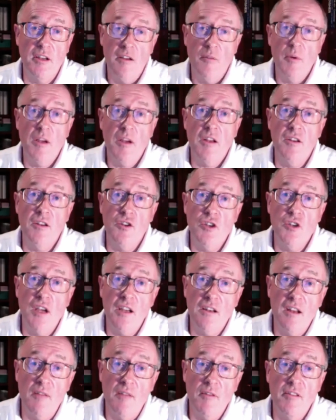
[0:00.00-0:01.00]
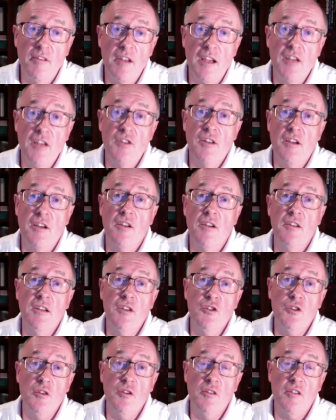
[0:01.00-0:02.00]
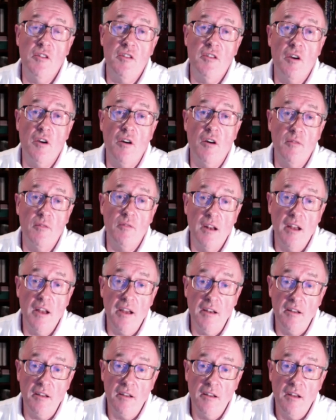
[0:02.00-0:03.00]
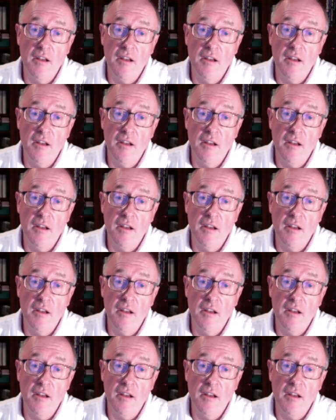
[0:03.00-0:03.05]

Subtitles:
we can inject FSH that can induce her to ovulate.